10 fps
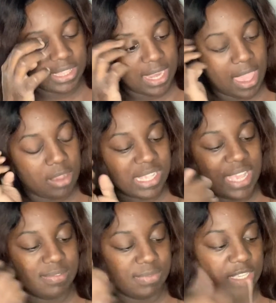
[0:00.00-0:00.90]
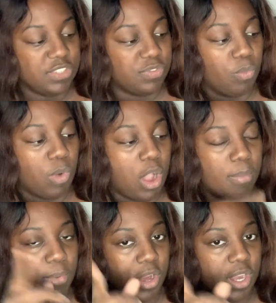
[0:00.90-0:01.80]
that out. I some things from
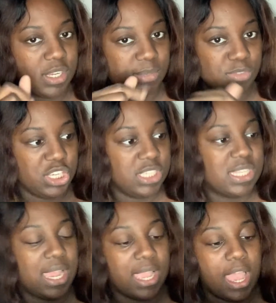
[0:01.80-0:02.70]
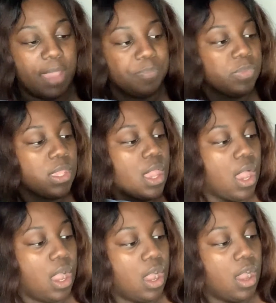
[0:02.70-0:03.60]
Walmart, some jeans I got.
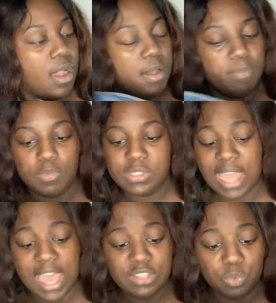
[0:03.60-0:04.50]
Um, size